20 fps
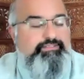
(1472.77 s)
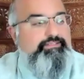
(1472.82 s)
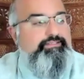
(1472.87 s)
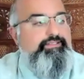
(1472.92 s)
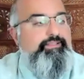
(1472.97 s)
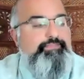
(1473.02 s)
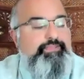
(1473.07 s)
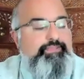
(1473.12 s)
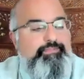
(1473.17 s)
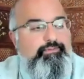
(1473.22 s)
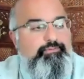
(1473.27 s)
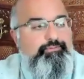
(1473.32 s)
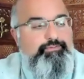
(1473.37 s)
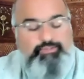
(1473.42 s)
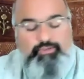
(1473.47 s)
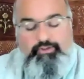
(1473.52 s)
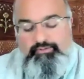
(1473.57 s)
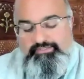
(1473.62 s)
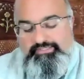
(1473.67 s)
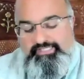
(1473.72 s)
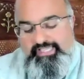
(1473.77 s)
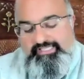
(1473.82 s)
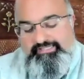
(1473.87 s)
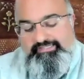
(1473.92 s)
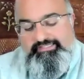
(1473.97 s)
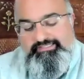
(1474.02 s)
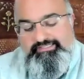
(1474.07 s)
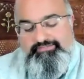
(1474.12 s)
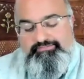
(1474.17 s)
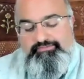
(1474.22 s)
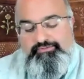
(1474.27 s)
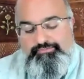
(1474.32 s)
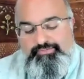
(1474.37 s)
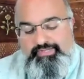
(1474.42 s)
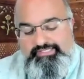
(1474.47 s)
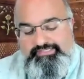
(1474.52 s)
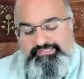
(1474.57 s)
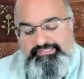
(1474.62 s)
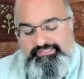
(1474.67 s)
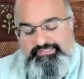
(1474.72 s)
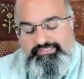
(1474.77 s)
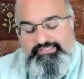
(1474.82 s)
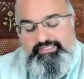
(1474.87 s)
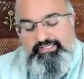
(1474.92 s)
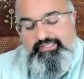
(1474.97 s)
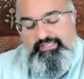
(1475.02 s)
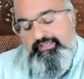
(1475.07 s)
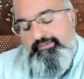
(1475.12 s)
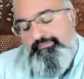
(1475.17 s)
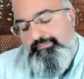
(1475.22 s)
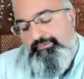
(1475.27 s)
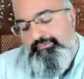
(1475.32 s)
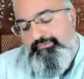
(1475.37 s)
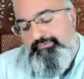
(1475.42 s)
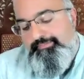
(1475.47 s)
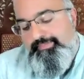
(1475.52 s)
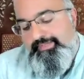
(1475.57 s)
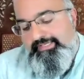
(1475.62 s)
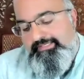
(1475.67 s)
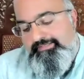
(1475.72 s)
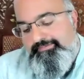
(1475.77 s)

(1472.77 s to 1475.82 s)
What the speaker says: Some people would call that the civil rights movement.